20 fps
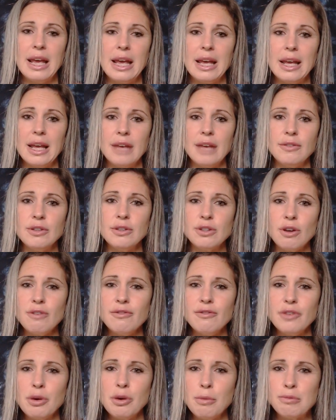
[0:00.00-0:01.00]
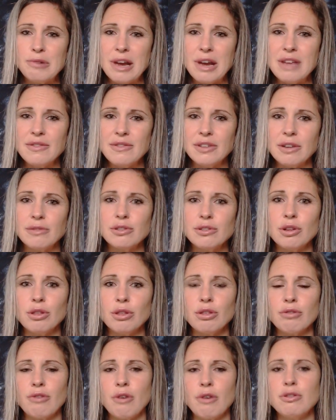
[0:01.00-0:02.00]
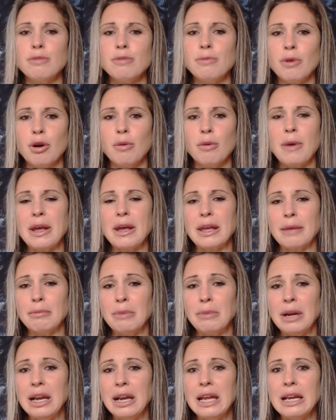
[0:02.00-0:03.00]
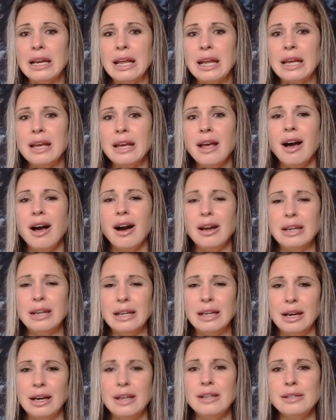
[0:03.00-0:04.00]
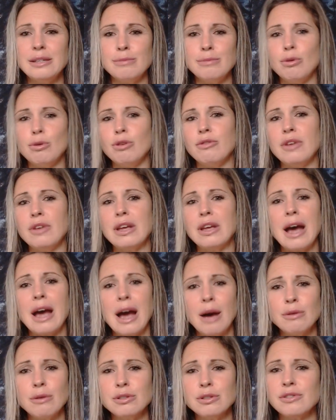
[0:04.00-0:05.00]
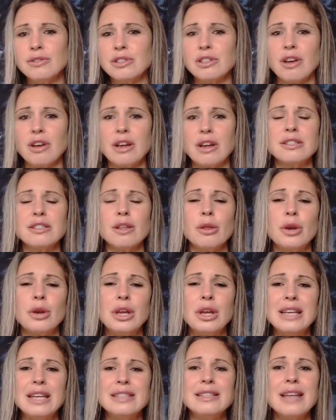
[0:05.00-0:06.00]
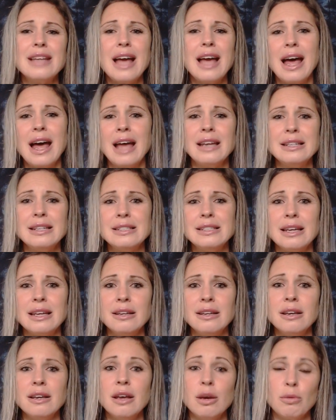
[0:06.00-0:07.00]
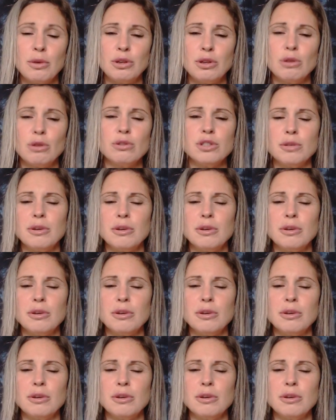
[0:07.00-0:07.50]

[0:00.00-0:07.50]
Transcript: If you don't feel brave enough to throw the book away completely, I'd at least move it out of sight so that it isn't handy when you're doing